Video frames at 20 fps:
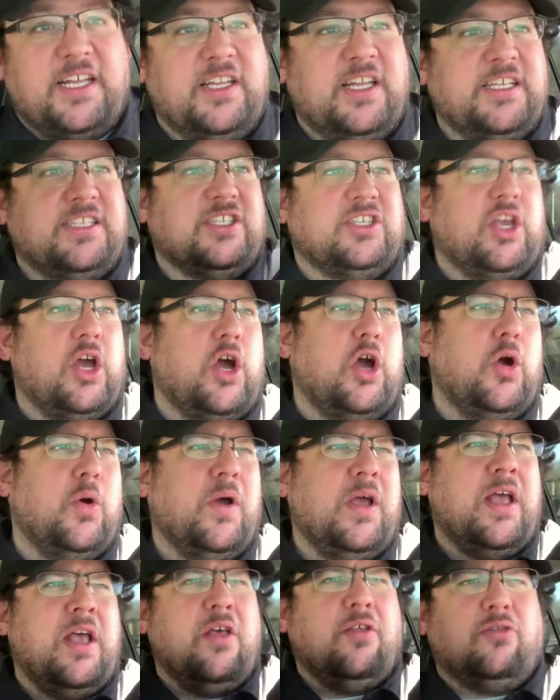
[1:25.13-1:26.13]
Let's go
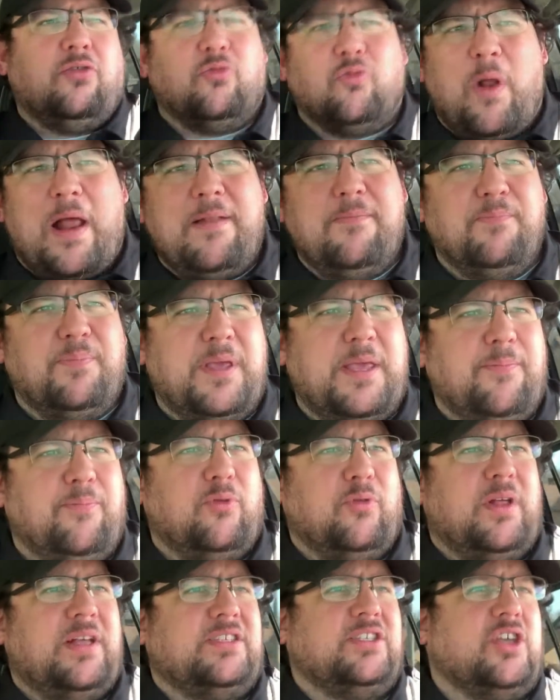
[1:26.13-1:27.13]
threaten
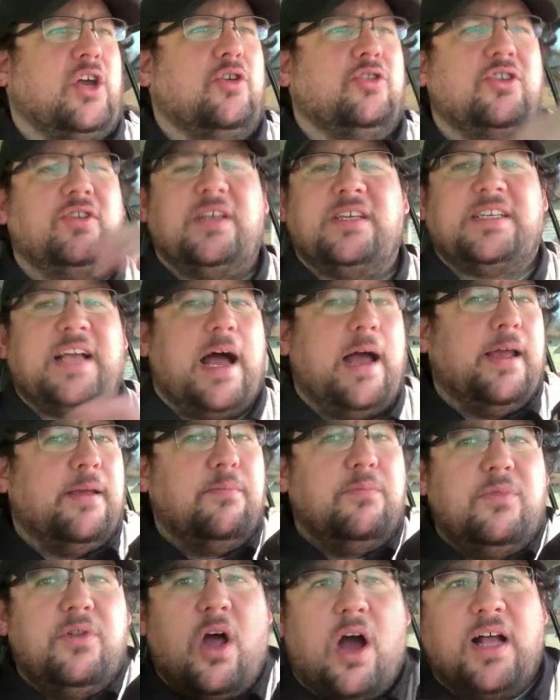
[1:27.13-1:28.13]
people. Let's go do this. I
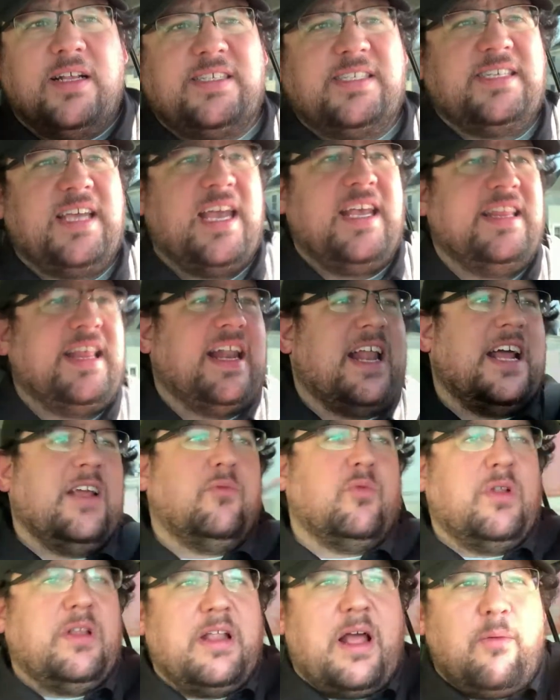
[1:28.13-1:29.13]
am not saying that. I
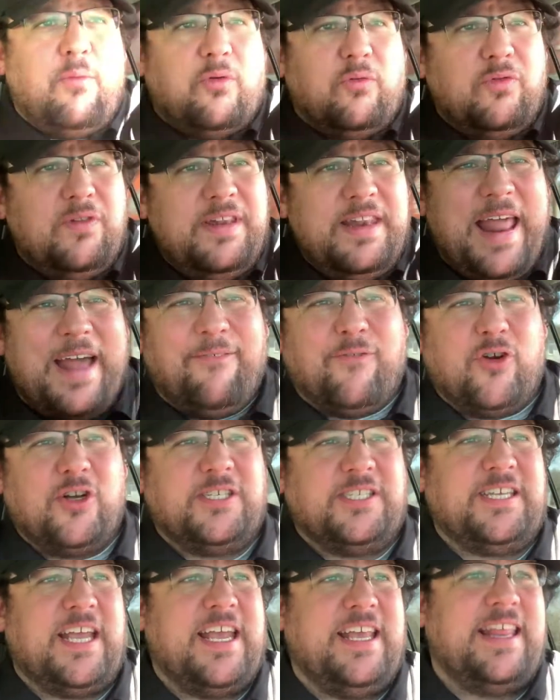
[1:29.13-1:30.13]
will never
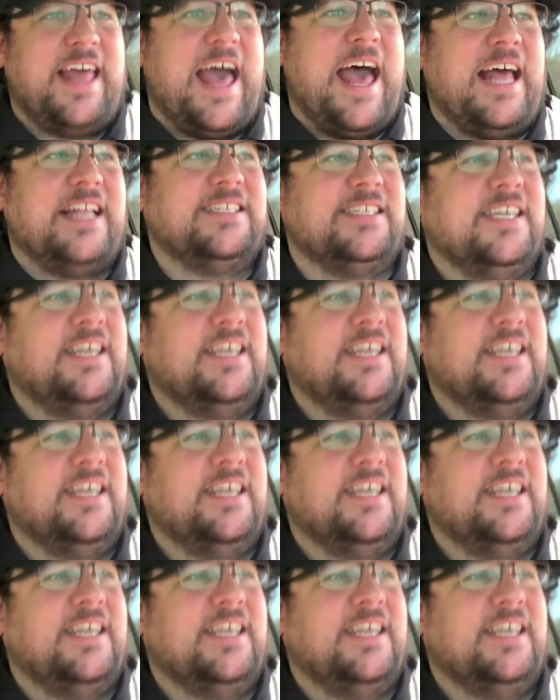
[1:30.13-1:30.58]
say that.